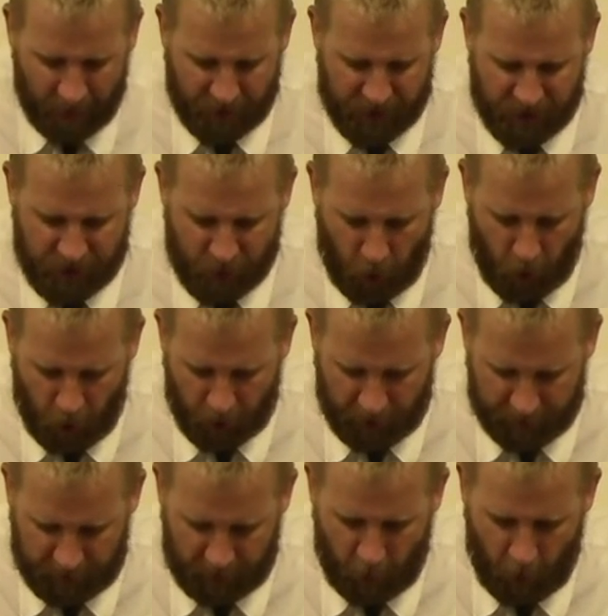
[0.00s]
The sword
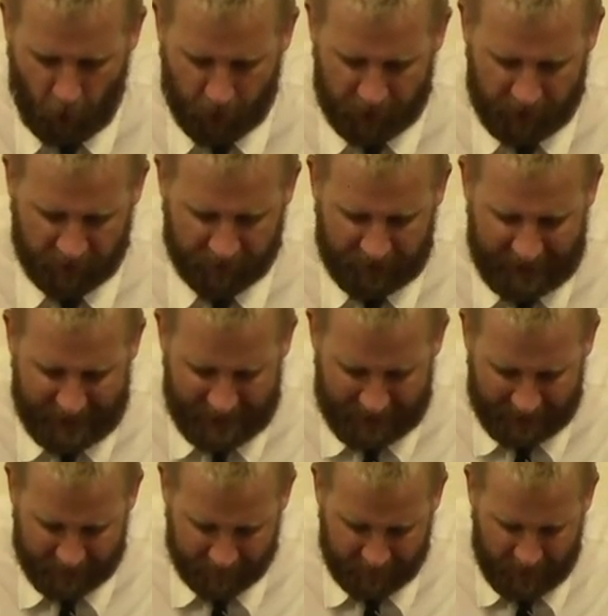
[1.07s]
of the Lord and of
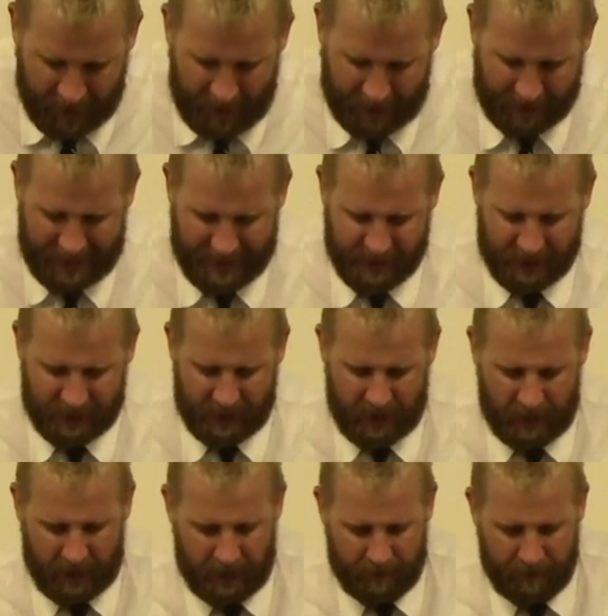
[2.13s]
Gideon. And they
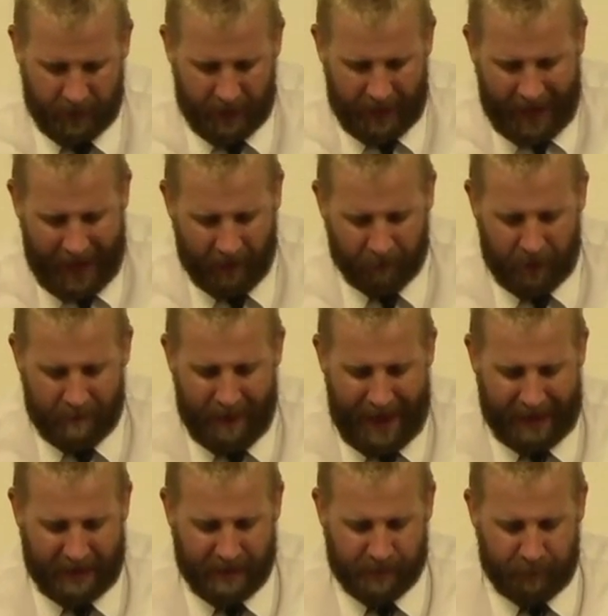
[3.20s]
stood, every
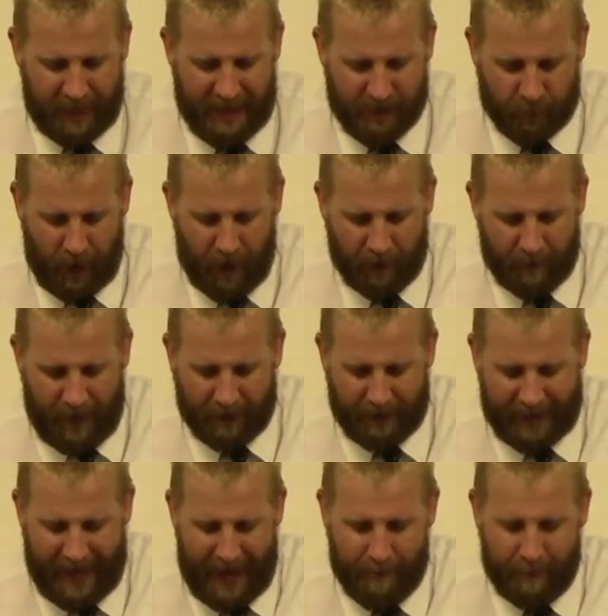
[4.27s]
man in his place, round about the
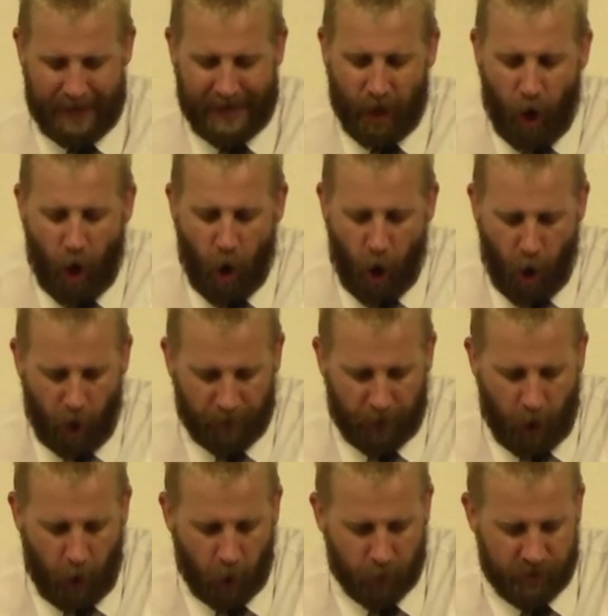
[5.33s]
camp, and all
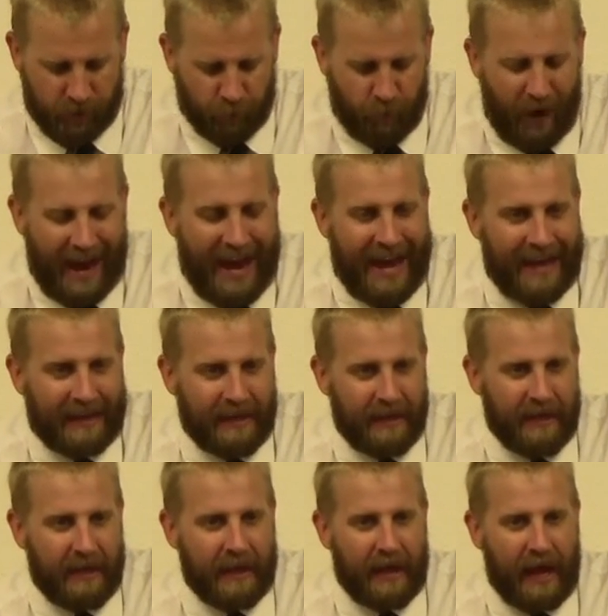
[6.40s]
the host ran
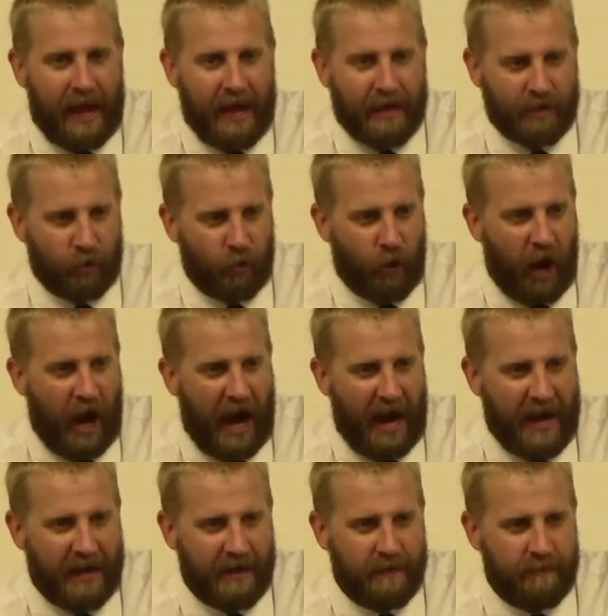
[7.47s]
and
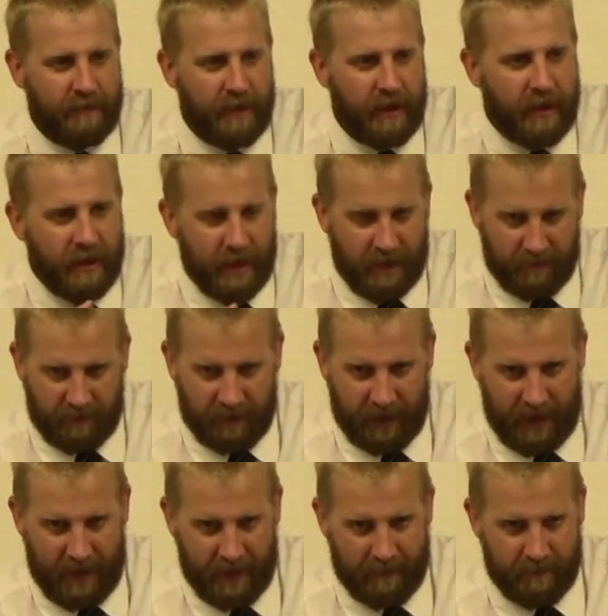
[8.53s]
cried and
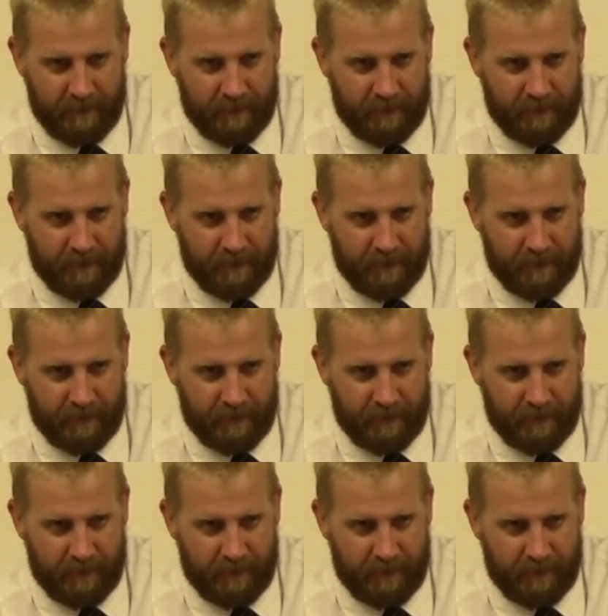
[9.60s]
fled.